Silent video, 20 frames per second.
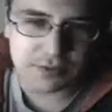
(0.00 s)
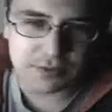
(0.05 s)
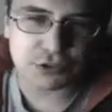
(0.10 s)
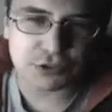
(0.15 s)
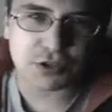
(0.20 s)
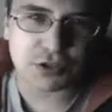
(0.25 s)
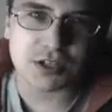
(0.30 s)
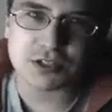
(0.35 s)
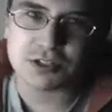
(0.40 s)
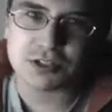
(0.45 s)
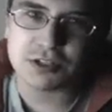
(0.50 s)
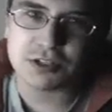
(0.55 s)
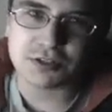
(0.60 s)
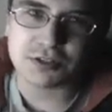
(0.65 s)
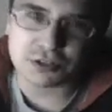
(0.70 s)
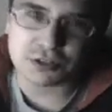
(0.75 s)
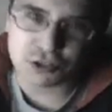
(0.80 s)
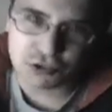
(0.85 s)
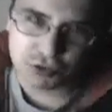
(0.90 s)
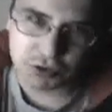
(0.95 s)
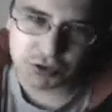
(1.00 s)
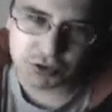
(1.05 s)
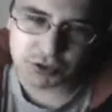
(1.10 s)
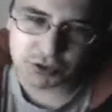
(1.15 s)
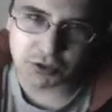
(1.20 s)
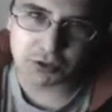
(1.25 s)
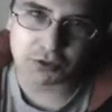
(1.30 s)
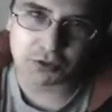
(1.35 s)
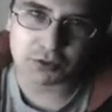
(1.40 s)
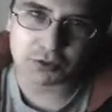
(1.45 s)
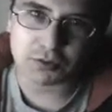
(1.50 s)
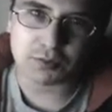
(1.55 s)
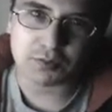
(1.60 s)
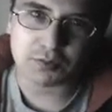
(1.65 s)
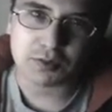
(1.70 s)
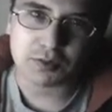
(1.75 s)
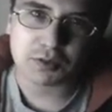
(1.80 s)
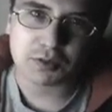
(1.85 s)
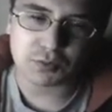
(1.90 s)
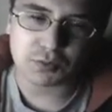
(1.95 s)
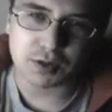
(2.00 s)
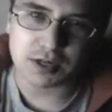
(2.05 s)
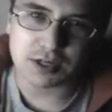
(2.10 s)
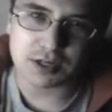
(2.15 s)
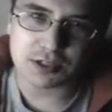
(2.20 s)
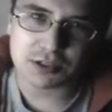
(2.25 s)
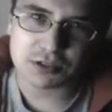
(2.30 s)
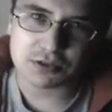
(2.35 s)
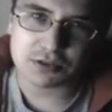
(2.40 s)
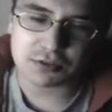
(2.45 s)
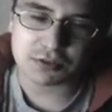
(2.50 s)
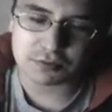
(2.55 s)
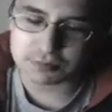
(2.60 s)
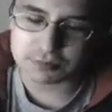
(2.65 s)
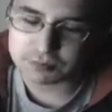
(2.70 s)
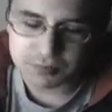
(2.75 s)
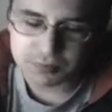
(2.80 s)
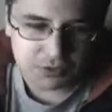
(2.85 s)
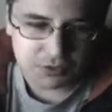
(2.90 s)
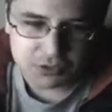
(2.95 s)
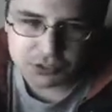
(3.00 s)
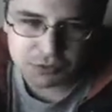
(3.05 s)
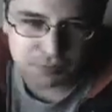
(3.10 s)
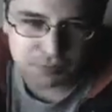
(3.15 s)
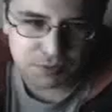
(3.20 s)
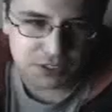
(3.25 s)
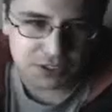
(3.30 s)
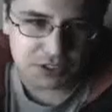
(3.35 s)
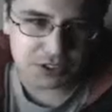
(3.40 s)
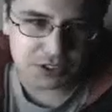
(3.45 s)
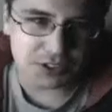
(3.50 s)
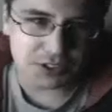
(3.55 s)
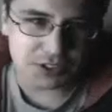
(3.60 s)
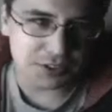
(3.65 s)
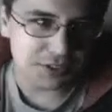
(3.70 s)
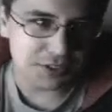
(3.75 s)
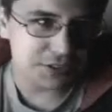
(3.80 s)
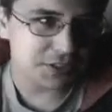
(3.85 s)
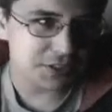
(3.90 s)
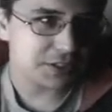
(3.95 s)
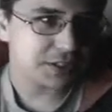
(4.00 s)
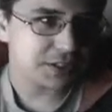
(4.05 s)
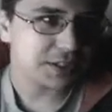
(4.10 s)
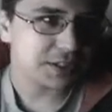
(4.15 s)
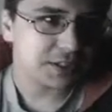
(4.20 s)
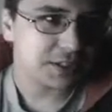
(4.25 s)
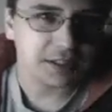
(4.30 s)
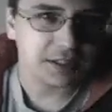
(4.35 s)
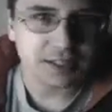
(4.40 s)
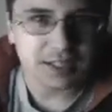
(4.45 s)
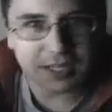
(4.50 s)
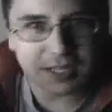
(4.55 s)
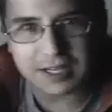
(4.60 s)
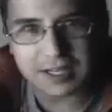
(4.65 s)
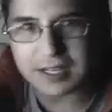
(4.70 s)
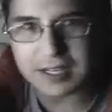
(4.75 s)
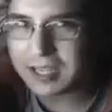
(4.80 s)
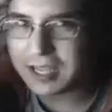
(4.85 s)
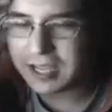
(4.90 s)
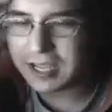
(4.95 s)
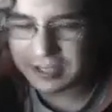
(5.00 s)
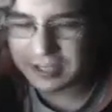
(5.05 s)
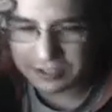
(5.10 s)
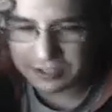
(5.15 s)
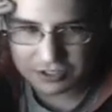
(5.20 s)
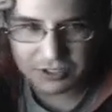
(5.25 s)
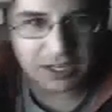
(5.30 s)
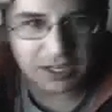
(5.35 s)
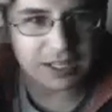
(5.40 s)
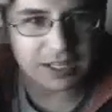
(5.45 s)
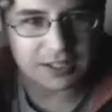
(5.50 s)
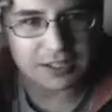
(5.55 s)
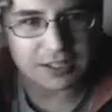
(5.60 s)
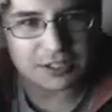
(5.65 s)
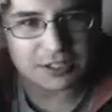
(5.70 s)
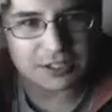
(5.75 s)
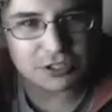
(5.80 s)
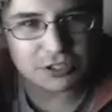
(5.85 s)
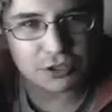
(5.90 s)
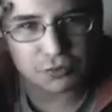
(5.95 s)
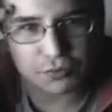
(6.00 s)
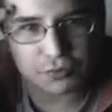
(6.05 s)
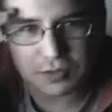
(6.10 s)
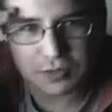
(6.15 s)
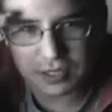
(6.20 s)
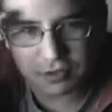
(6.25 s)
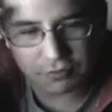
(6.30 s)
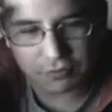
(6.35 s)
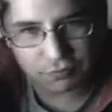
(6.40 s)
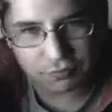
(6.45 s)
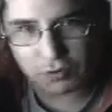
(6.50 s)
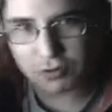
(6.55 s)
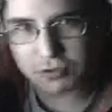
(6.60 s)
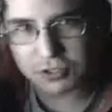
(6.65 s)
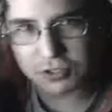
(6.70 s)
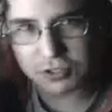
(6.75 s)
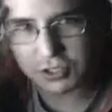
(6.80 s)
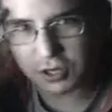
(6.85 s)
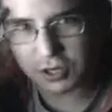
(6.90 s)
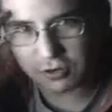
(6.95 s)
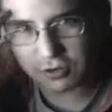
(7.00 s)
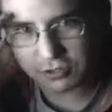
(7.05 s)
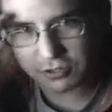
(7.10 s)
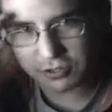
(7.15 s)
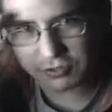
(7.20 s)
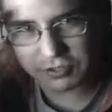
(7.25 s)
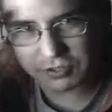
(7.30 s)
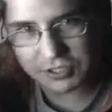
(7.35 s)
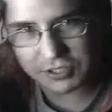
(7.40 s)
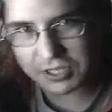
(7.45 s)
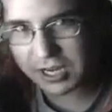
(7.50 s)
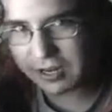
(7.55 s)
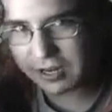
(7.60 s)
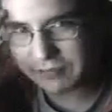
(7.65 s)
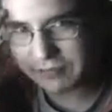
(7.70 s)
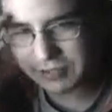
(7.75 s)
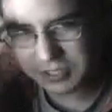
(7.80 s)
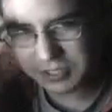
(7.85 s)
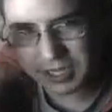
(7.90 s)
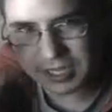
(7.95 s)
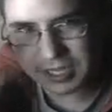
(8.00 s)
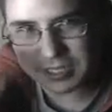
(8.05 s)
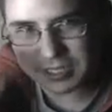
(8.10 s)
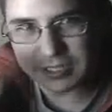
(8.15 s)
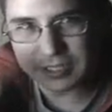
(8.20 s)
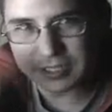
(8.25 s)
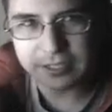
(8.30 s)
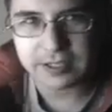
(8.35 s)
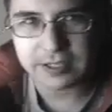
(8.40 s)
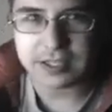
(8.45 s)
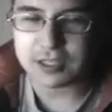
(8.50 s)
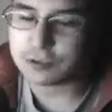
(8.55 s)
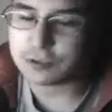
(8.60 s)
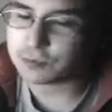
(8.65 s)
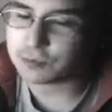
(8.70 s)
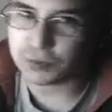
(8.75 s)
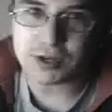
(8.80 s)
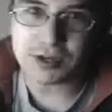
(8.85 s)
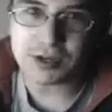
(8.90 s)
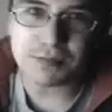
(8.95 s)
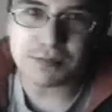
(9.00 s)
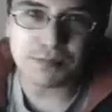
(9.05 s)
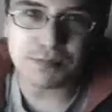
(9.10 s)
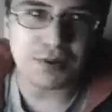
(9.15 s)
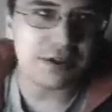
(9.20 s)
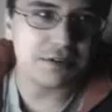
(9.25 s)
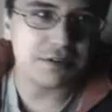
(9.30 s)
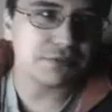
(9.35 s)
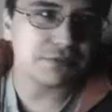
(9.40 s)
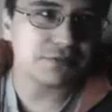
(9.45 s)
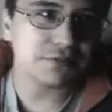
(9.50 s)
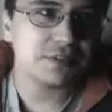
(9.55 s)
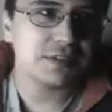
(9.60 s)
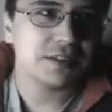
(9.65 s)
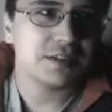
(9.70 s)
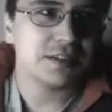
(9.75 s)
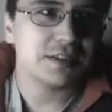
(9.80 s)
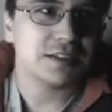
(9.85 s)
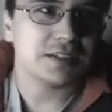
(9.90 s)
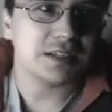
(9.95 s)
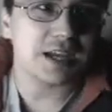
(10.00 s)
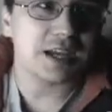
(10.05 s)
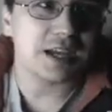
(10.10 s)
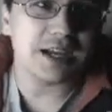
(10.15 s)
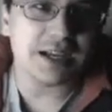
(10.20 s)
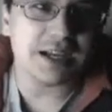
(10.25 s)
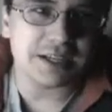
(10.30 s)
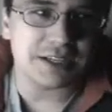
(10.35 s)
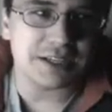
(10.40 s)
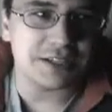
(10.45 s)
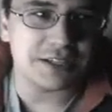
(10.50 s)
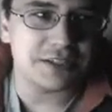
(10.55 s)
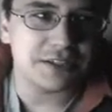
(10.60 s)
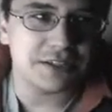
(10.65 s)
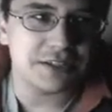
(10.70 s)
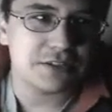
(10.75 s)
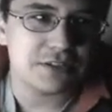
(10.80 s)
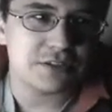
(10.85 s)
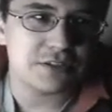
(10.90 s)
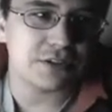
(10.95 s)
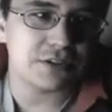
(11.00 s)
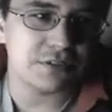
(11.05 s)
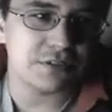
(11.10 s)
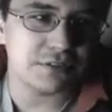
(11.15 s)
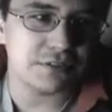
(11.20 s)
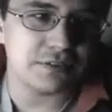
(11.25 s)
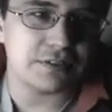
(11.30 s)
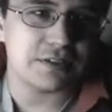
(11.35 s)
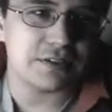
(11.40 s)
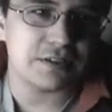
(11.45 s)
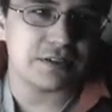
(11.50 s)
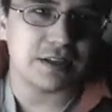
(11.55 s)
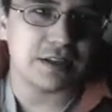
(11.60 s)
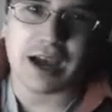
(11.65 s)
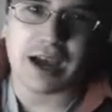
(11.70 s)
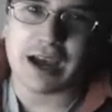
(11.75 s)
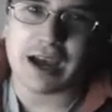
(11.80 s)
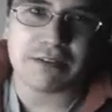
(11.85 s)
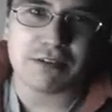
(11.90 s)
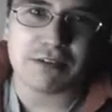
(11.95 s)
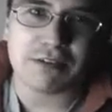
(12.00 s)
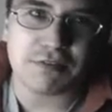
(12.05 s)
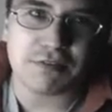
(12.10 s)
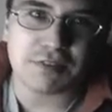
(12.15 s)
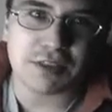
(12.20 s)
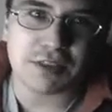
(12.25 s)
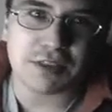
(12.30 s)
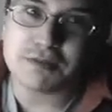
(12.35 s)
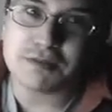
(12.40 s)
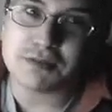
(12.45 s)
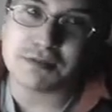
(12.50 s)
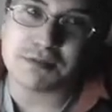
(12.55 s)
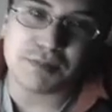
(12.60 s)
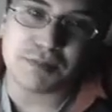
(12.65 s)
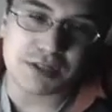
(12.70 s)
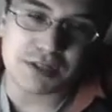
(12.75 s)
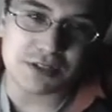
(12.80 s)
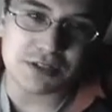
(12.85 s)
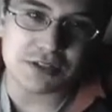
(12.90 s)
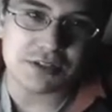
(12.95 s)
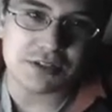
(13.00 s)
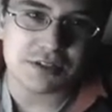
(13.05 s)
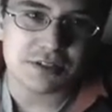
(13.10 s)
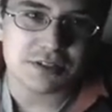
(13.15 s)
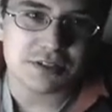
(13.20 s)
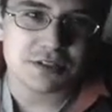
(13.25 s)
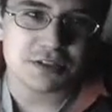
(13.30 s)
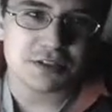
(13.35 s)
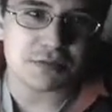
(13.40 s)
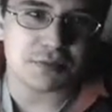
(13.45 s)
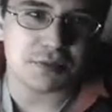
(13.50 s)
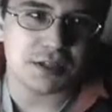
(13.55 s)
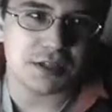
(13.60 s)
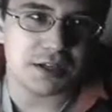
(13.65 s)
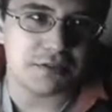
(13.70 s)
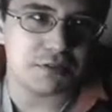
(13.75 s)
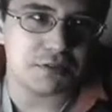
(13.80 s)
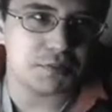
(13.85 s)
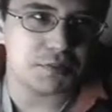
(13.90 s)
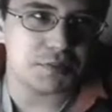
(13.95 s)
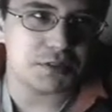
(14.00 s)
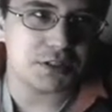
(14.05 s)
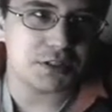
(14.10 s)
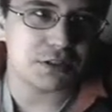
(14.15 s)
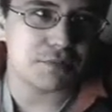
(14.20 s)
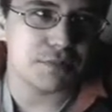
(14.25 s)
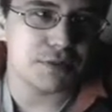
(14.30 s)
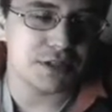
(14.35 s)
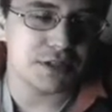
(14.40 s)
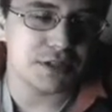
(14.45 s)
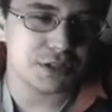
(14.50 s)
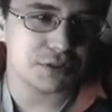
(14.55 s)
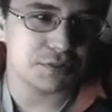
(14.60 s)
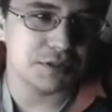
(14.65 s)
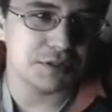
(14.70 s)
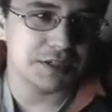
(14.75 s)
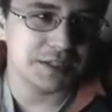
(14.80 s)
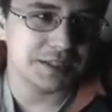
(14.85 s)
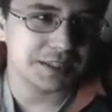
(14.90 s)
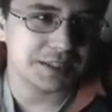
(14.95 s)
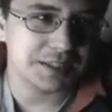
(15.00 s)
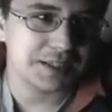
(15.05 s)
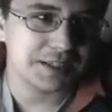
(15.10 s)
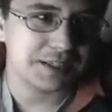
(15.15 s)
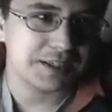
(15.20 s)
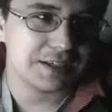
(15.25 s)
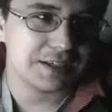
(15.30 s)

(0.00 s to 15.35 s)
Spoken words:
tries to destroy the whole race or species. And he has like these 3 or 4 scars on the side of his head. He's a pretty buff guy, so I don't know if that would be someone I would want to mess with,